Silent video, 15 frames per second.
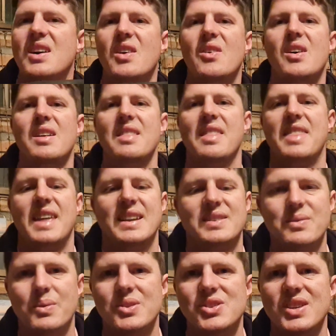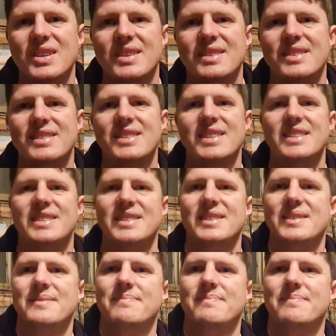All right, thanks for watching. Cheers.